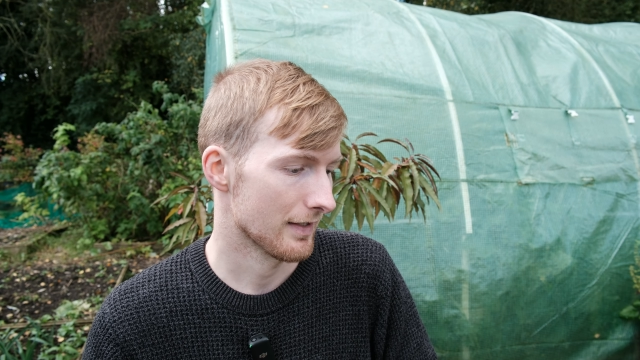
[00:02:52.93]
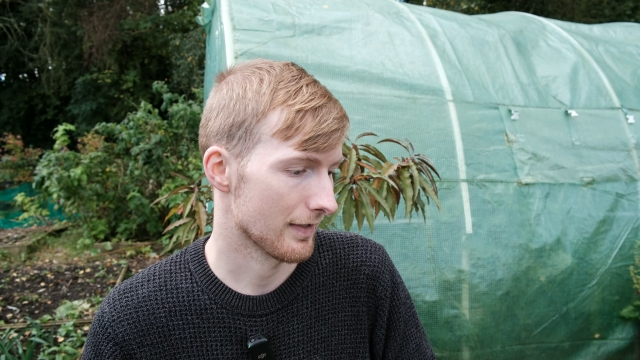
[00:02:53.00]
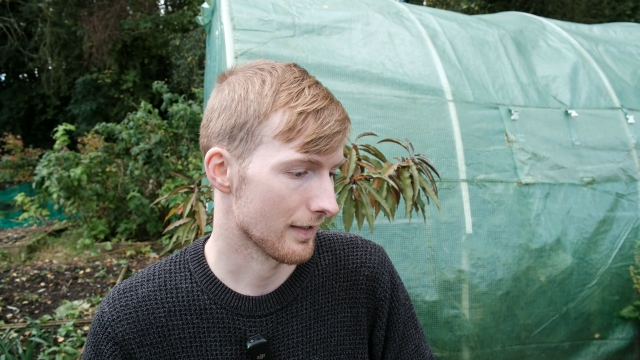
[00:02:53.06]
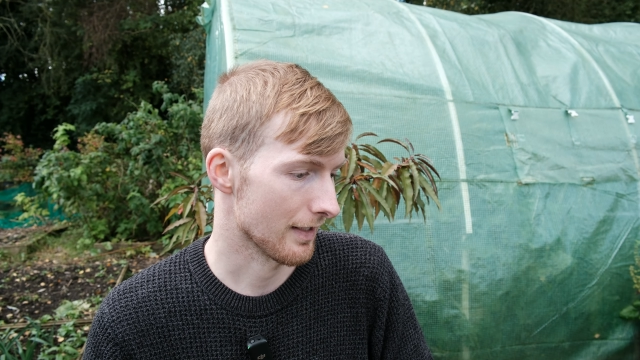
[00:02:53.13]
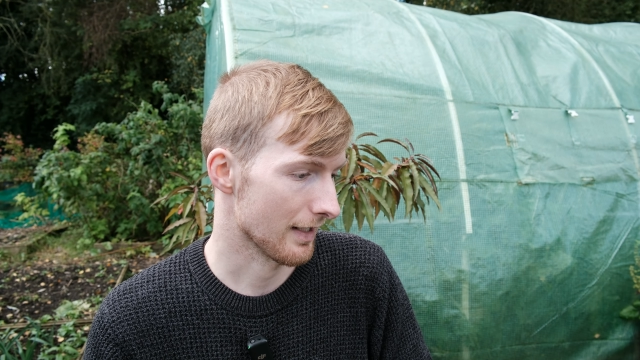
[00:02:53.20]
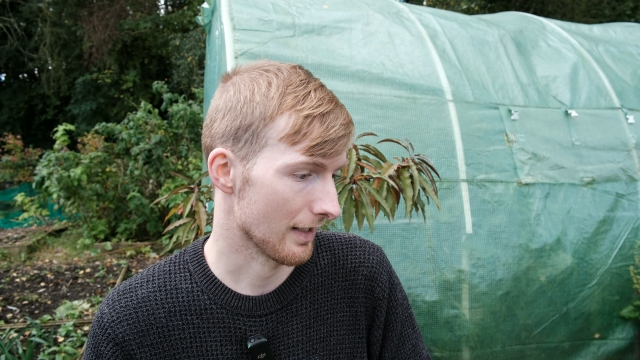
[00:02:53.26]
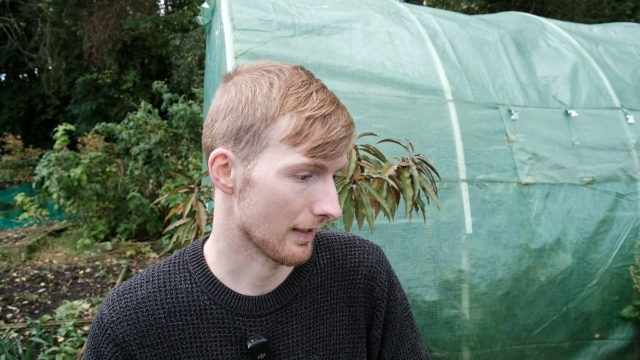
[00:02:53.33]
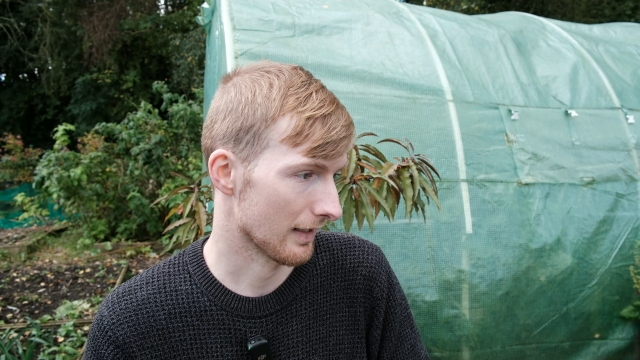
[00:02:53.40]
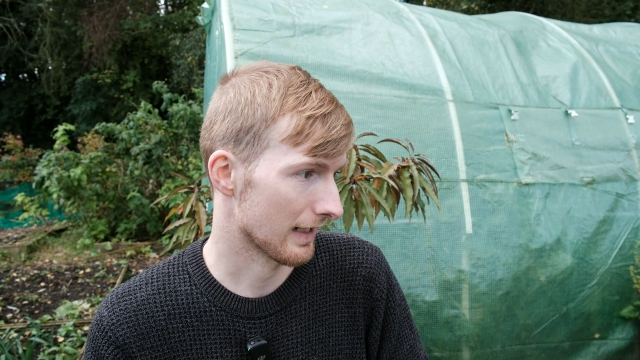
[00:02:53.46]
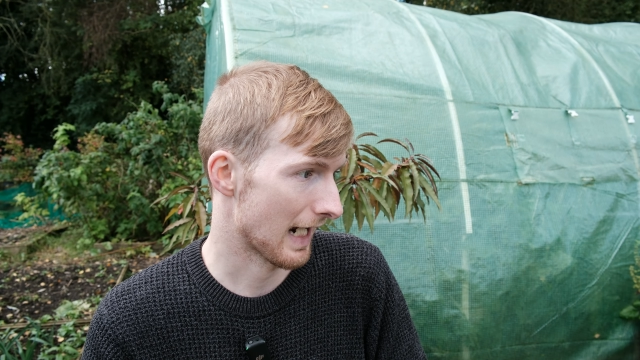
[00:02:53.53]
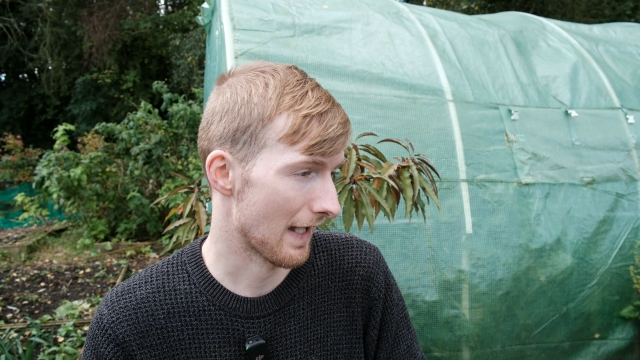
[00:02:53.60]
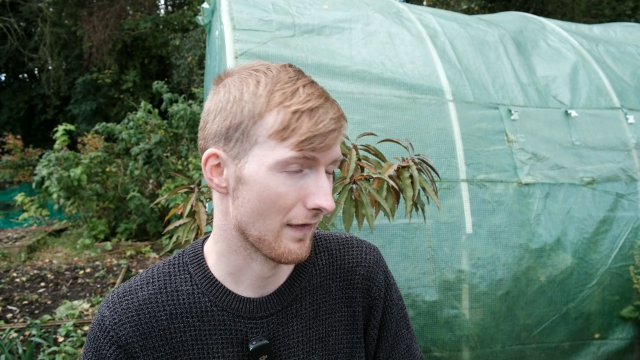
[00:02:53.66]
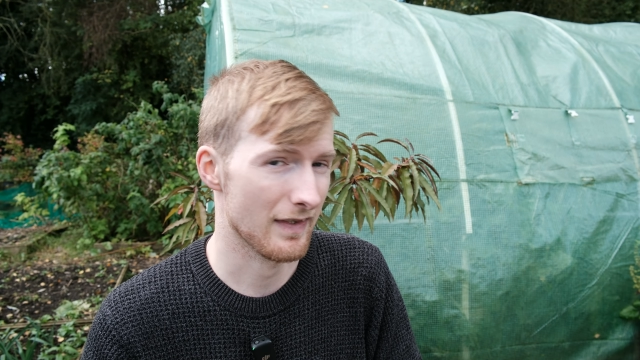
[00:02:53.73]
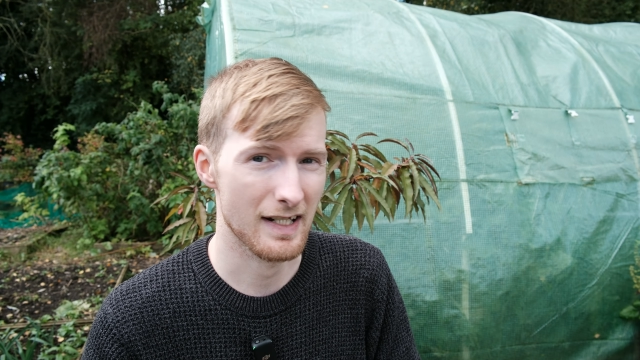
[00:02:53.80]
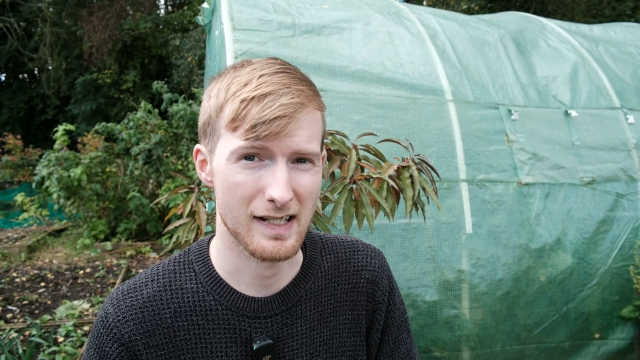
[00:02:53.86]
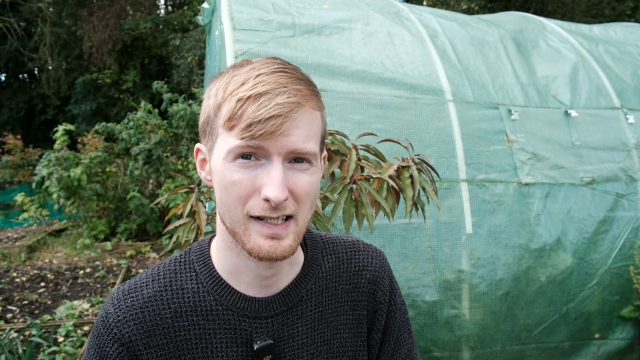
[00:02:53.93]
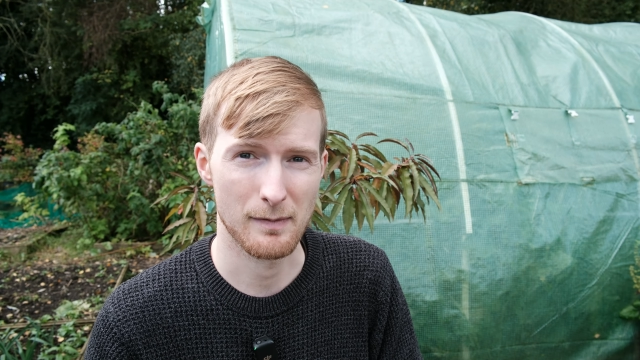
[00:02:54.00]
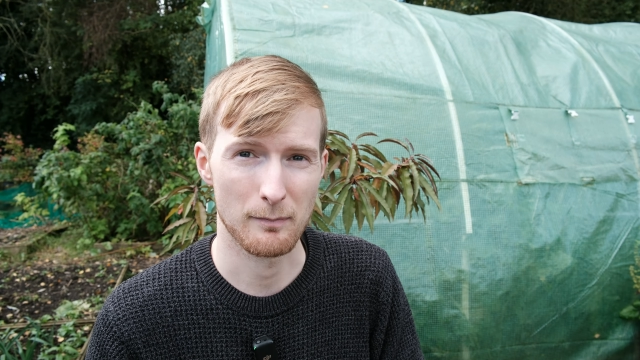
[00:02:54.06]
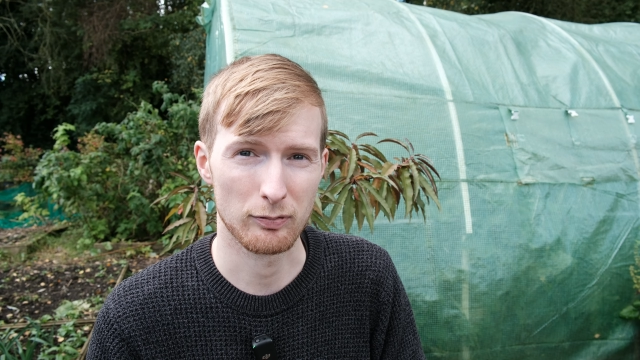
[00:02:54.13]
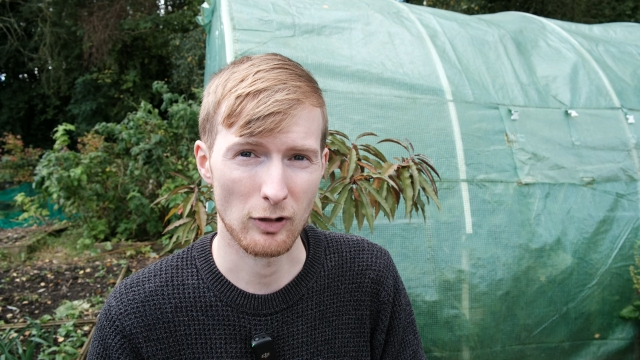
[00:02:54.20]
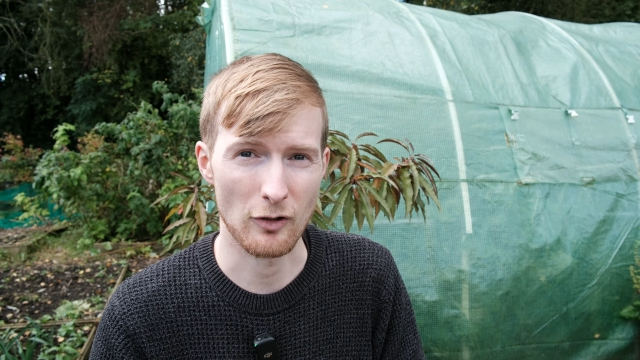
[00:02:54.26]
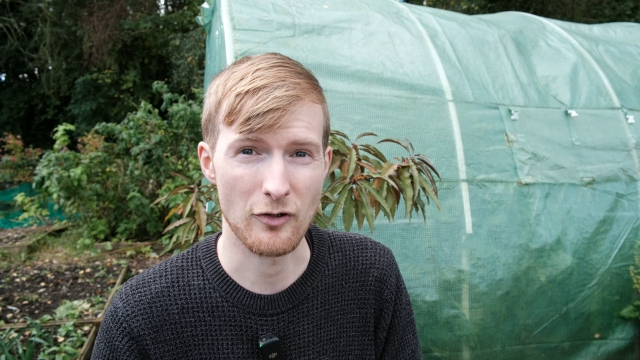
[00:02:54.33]
to get this
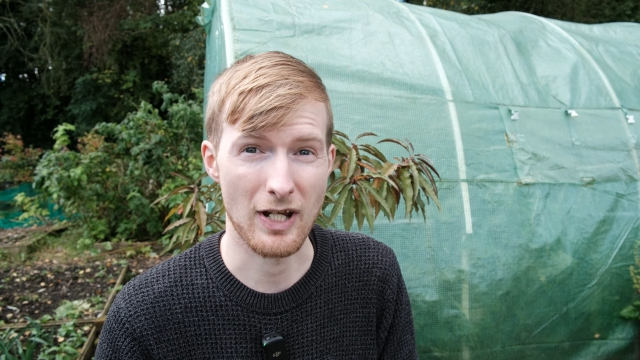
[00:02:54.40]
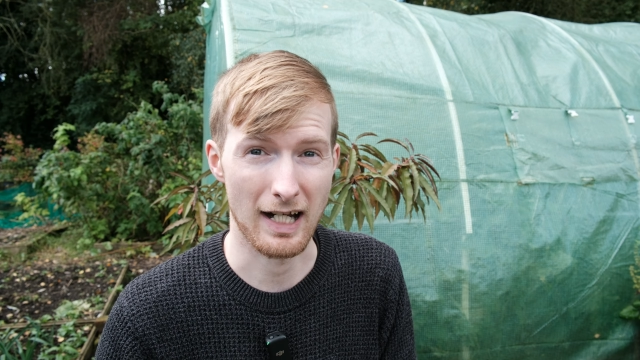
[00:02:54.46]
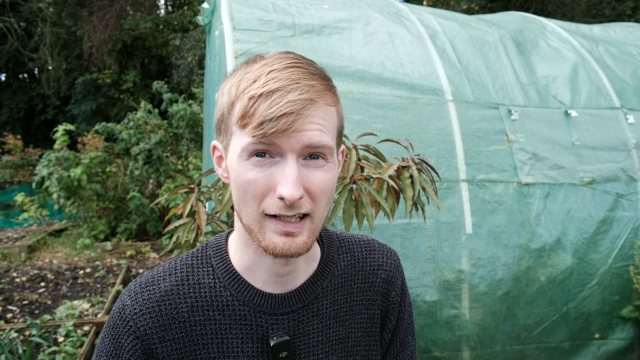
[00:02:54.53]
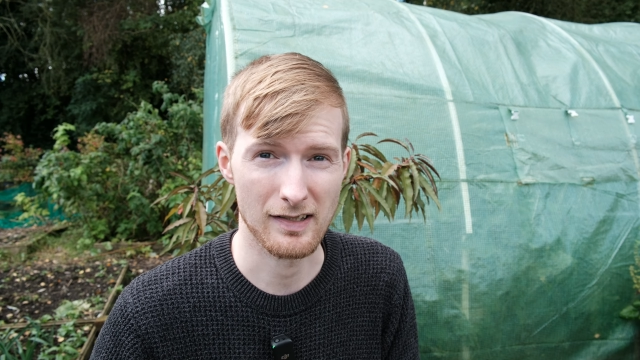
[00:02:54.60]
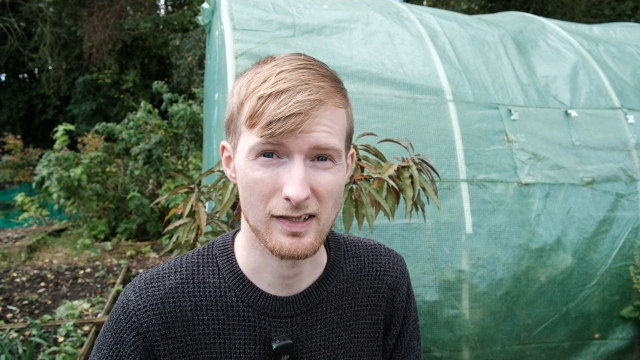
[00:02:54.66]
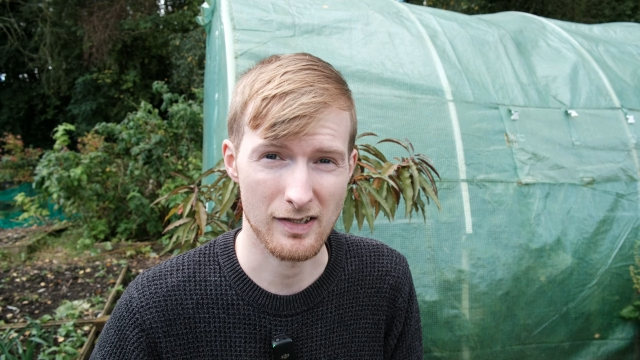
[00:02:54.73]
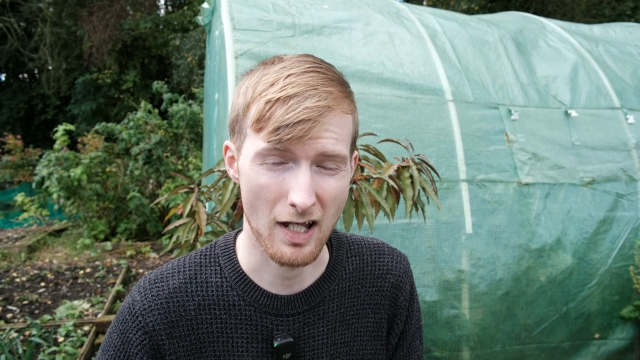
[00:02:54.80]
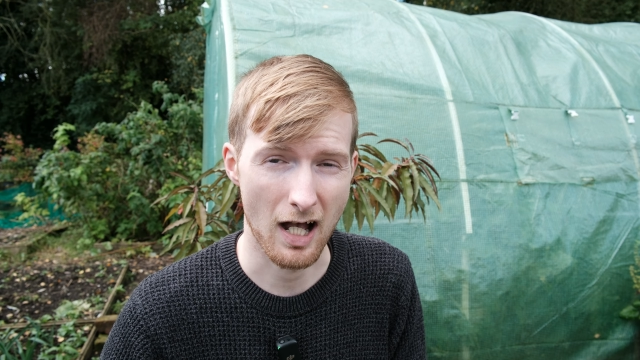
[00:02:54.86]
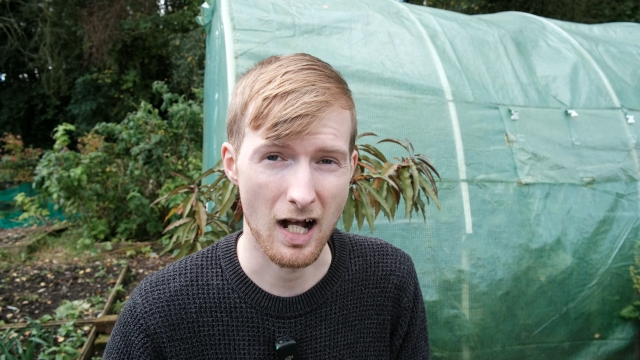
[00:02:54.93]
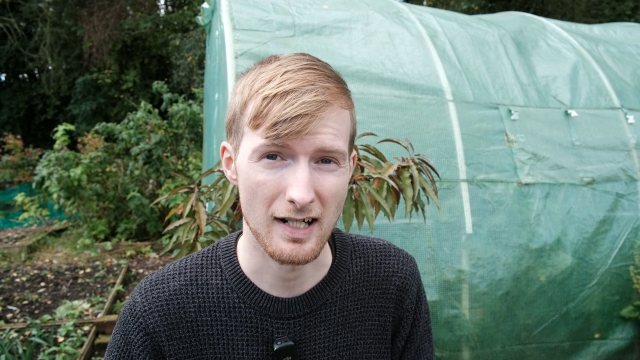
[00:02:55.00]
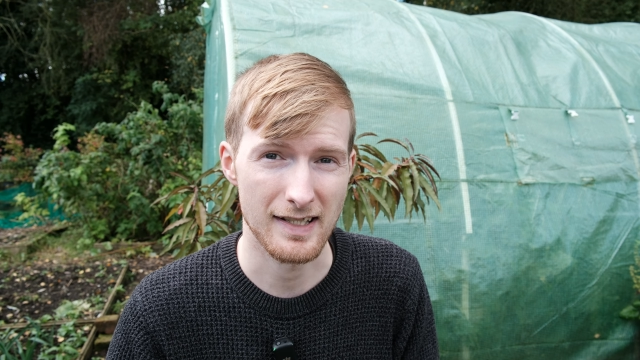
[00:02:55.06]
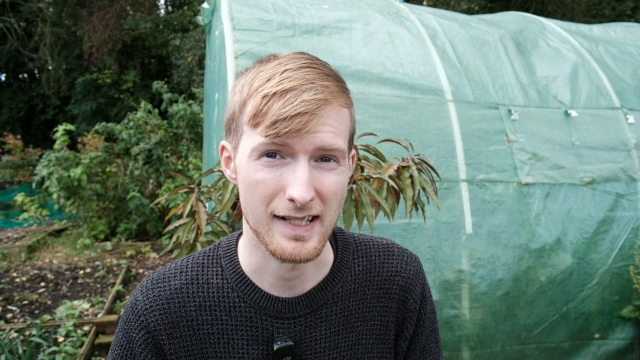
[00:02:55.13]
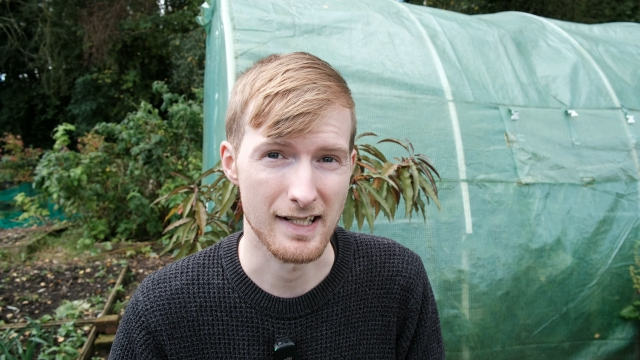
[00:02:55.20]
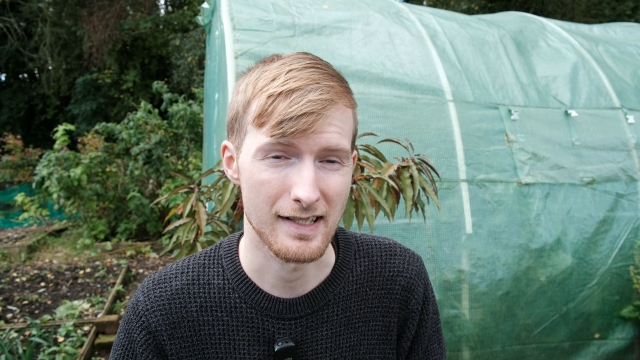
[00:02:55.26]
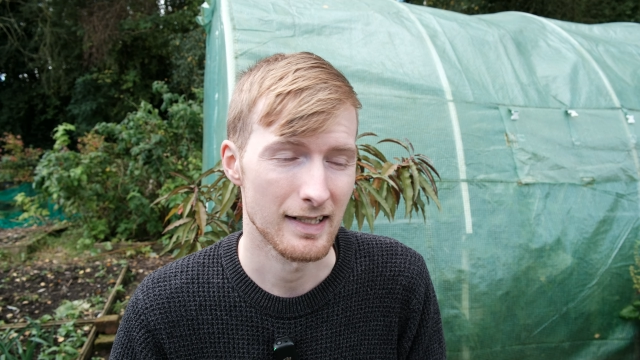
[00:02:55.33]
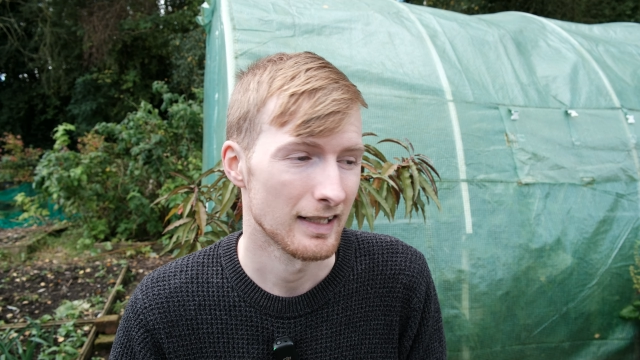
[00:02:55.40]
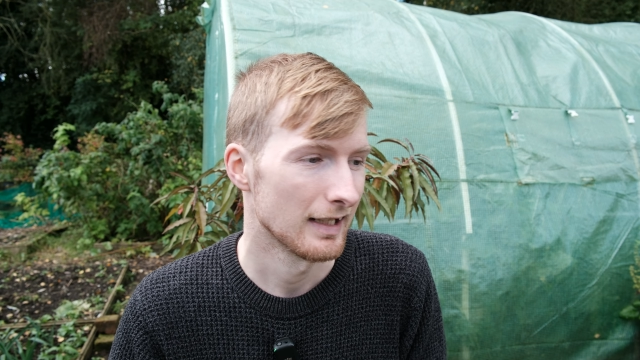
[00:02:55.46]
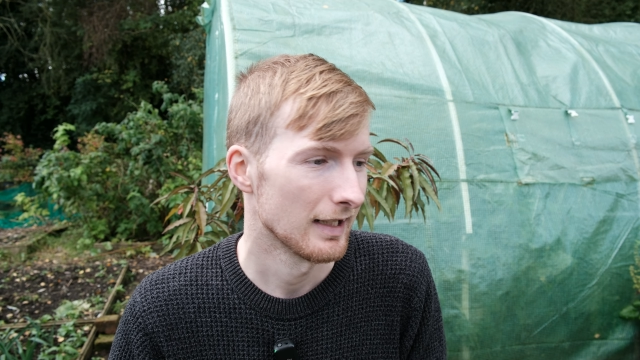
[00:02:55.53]
project started.